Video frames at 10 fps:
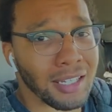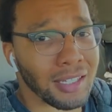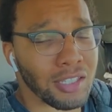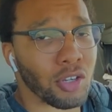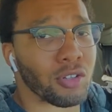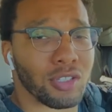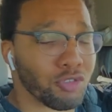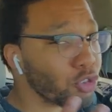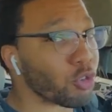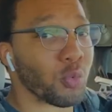These aren't
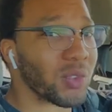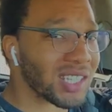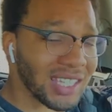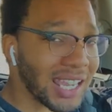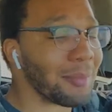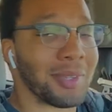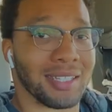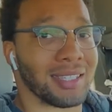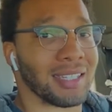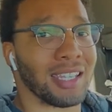true
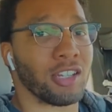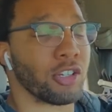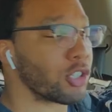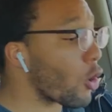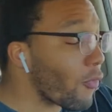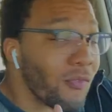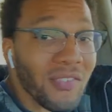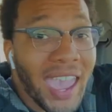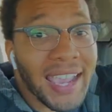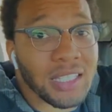statements. There's no
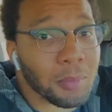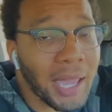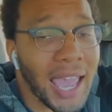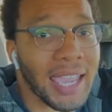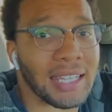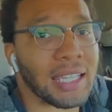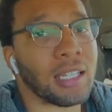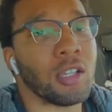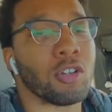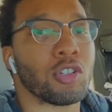fact behind it.
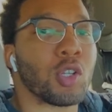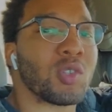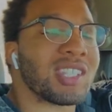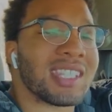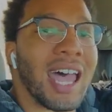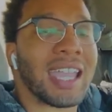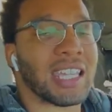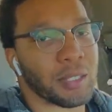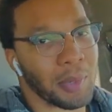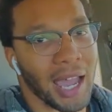There's no
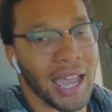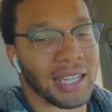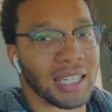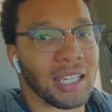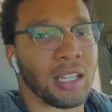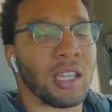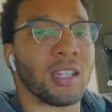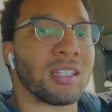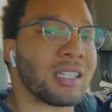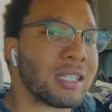science behind it.
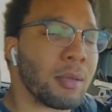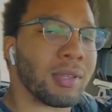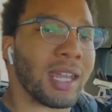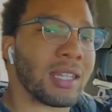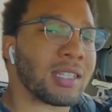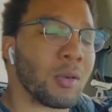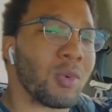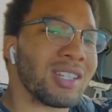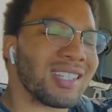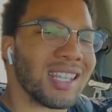This is just something that
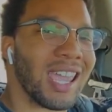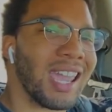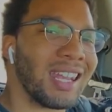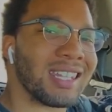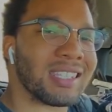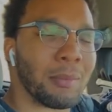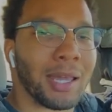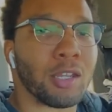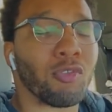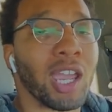someone said and
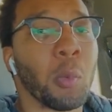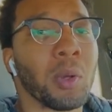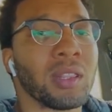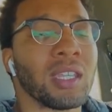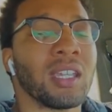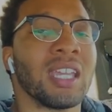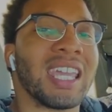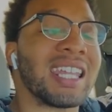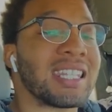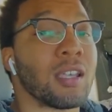somebody ran with it
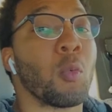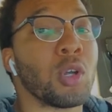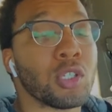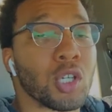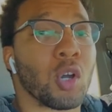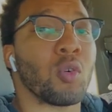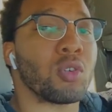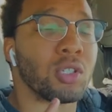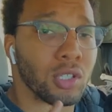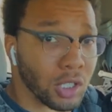and someone told
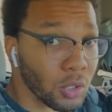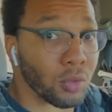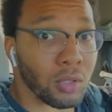you.